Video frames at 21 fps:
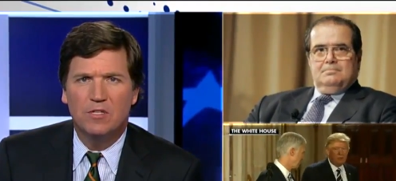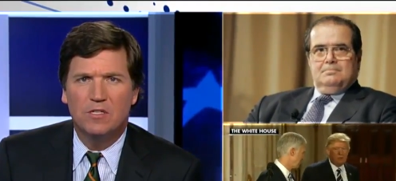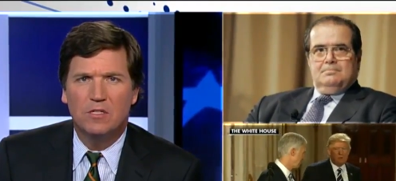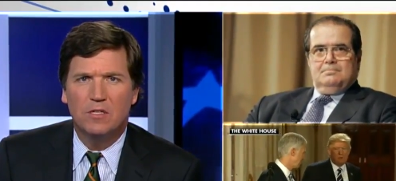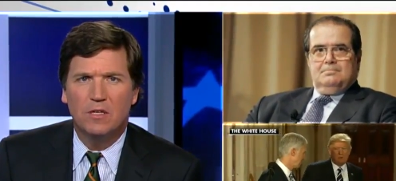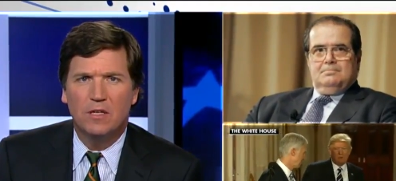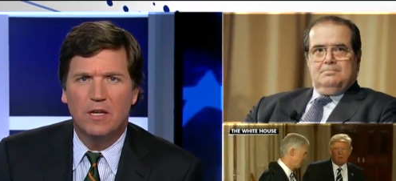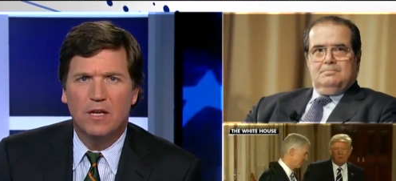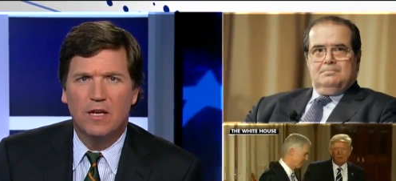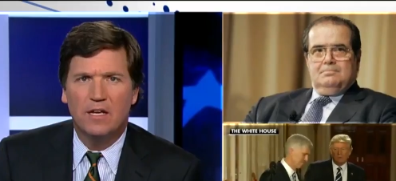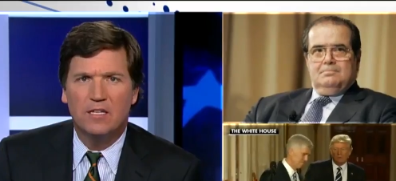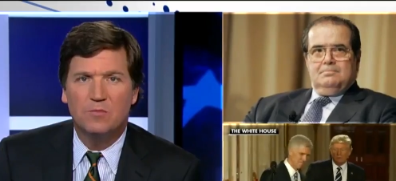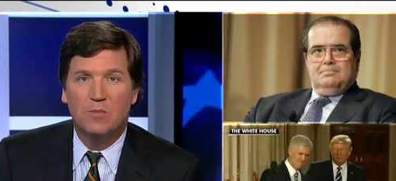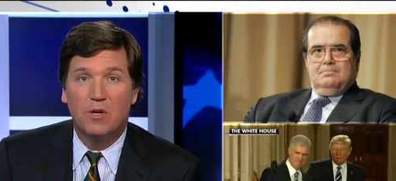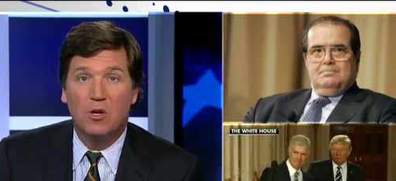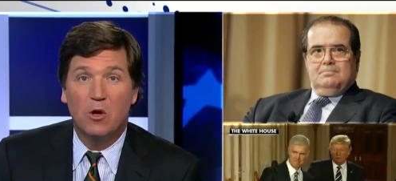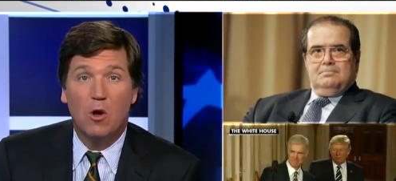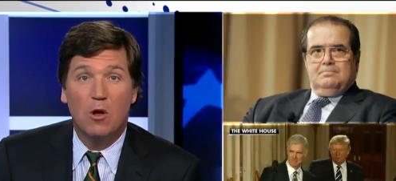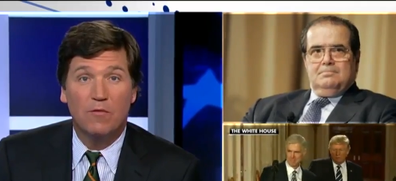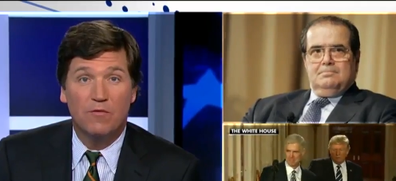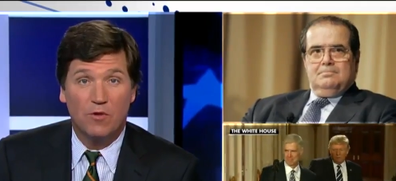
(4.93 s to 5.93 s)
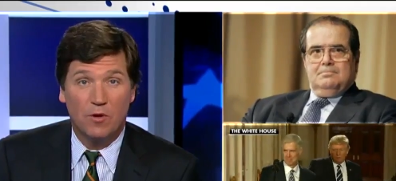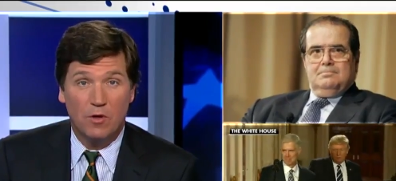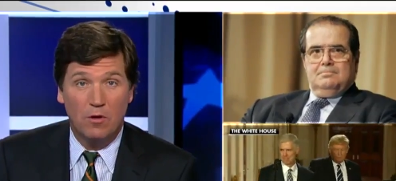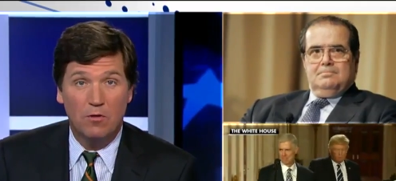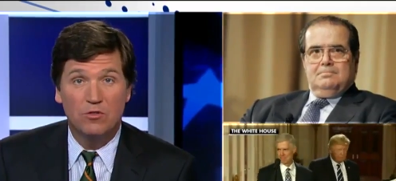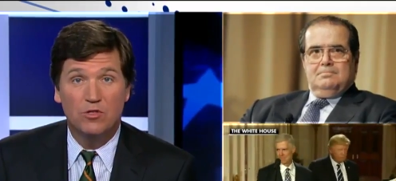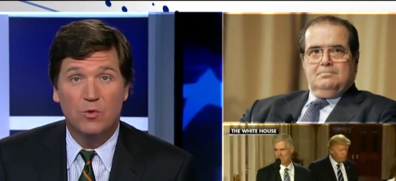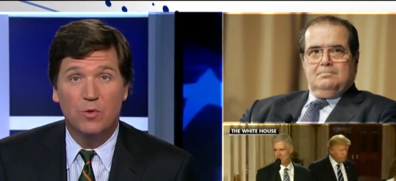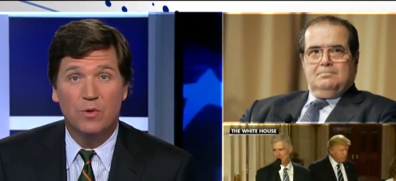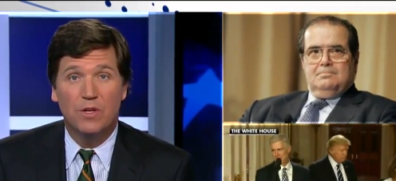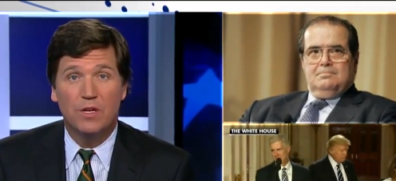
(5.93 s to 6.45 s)
Speaker 1: but Scalia has been gone for
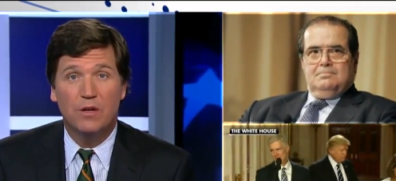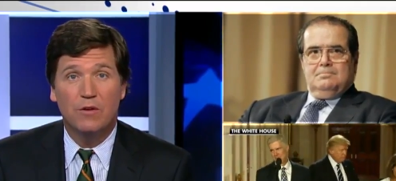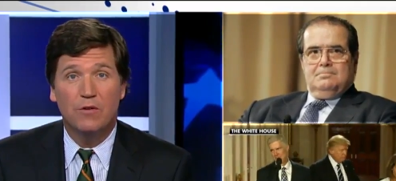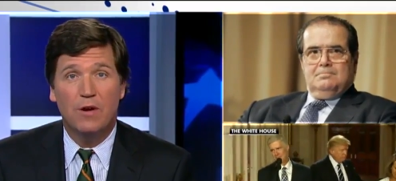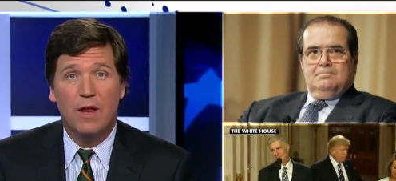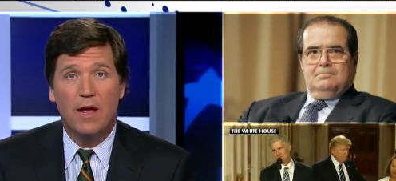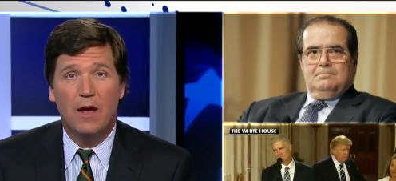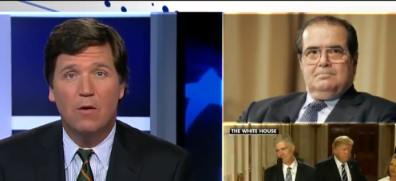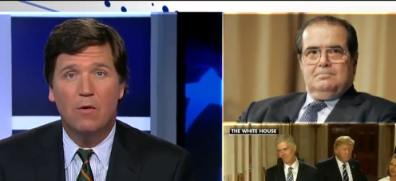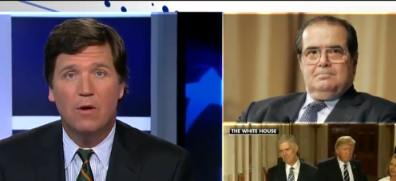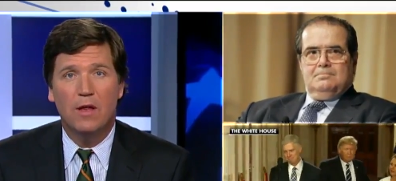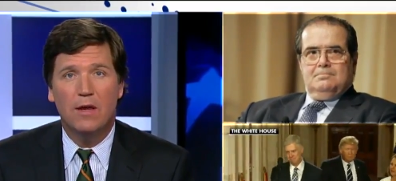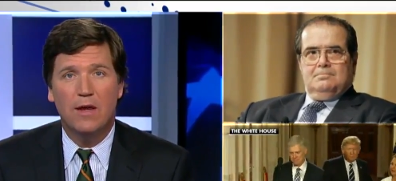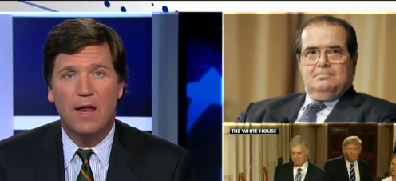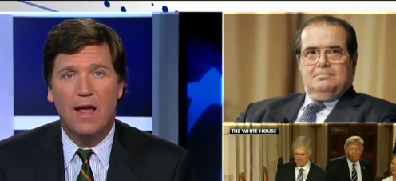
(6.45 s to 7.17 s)
close to a year now,